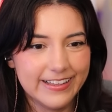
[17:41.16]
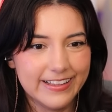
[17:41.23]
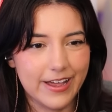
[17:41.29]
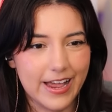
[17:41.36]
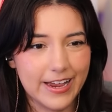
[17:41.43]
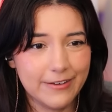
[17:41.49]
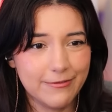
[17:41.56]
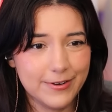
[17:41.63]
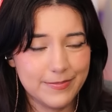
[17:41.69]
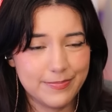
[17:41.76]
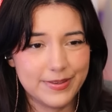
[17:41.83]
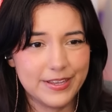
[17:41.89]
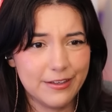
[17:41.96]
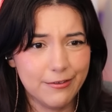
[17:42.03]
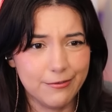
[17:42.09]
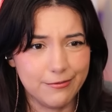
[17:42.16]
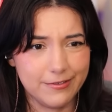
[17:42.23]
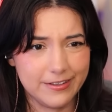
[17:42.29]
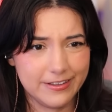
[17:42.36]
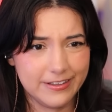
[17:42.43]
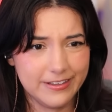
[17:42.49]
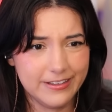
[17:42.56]
I would
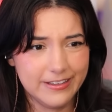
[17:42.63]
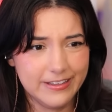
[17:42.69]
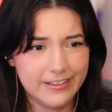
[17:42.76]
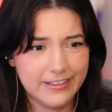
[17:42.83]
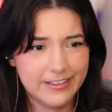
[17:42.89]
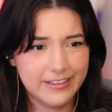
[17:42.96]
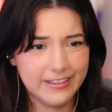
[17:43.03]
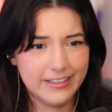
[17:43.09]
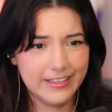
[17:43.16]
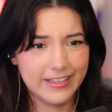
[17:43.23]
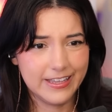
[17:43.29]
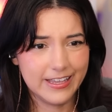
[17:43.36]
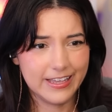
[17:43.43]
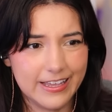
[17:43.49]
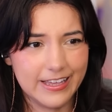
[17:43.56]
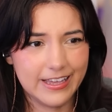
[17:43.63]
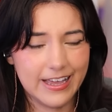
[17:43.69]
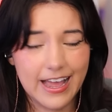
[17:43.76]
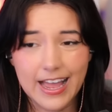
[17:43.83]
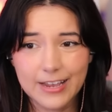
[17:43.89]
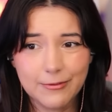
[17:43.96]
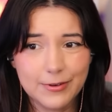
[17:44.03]
puke.
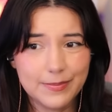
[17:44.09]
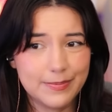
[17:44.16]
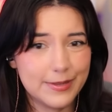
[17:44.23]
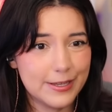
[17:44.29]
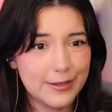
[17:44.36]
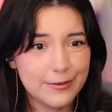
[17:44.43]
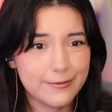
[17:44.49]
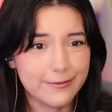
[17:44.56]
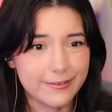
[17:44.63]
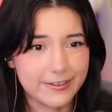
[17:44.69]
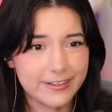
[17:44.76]
I would puke.